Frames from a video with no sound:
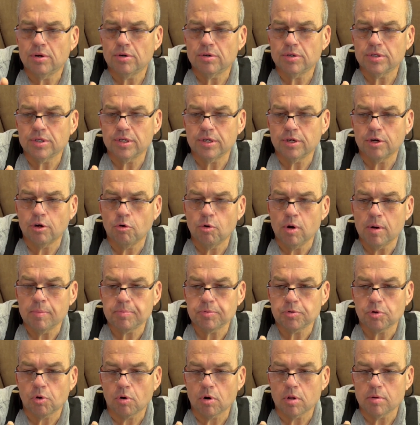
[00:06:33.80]
the grips
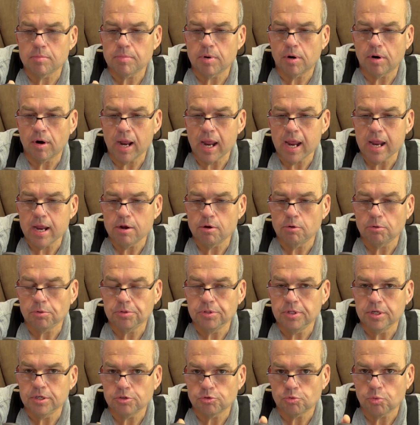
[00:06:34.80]
on them are angled
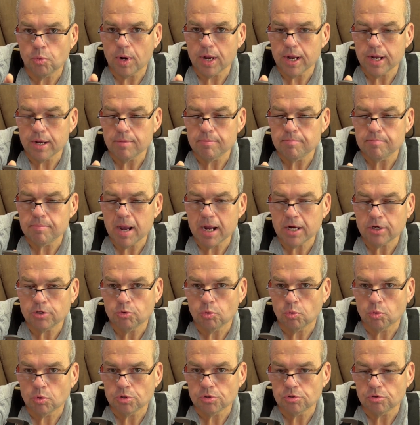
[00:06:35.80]
this way, back
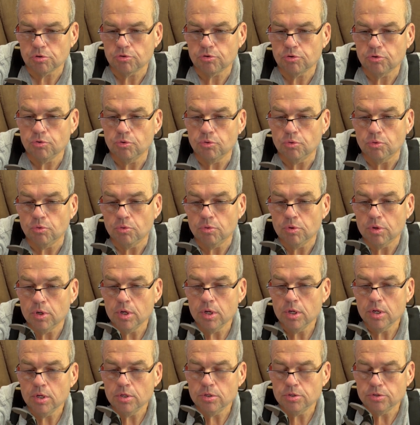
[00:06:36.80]
towards the tool.
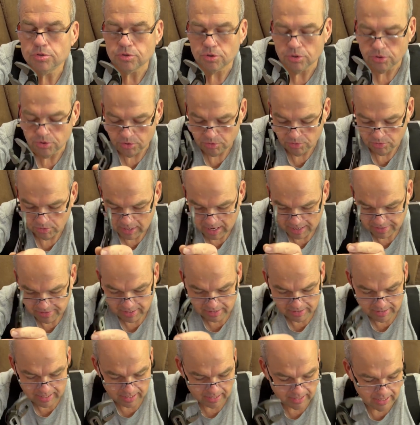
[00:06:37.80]
So I
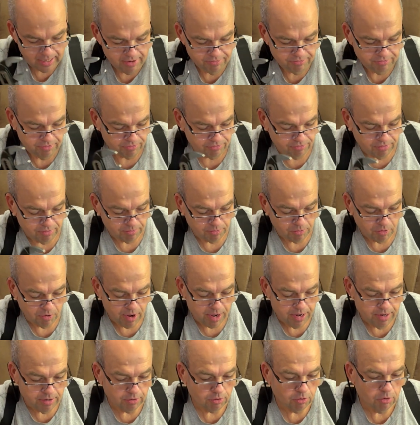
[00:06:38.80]
think that gives it some
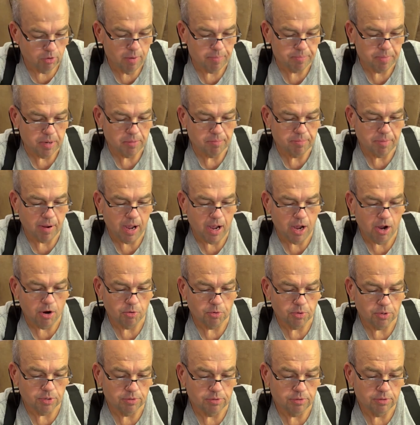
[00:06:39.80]
greater gripping
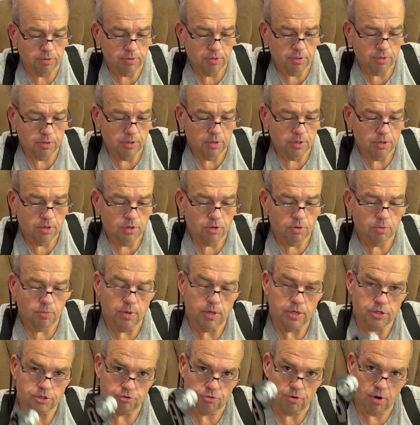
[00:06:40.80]
power when
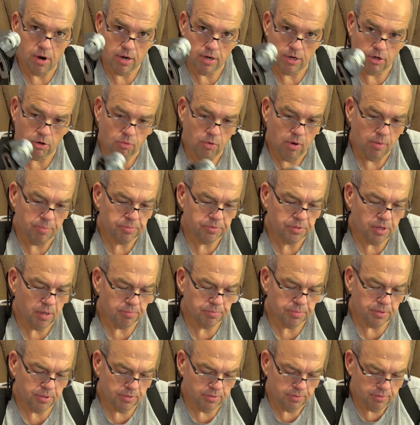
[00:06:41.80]
it's trying to grip
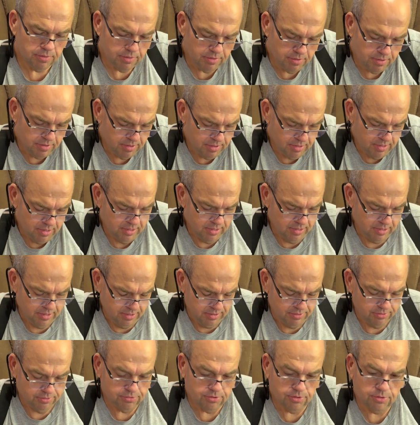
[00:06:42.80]
something.
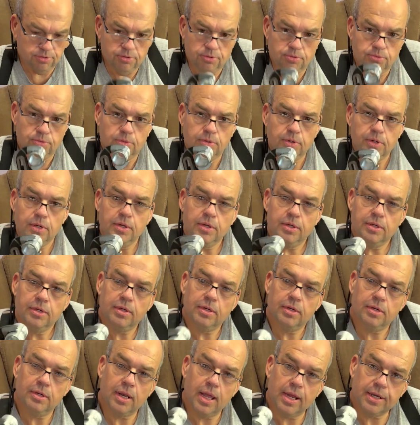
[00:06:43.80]
So
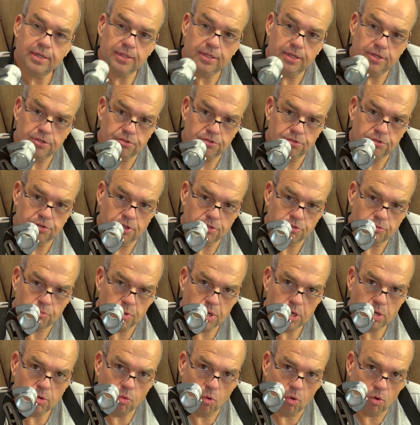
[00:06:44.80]
like this is a
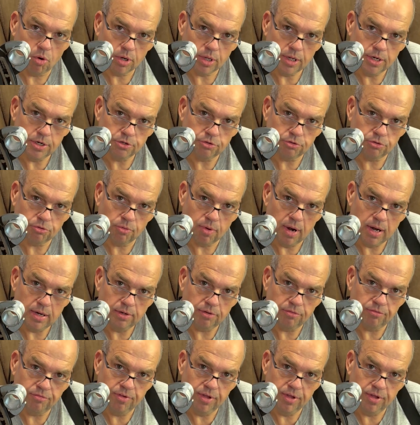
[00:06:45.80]
3/4 inch threaded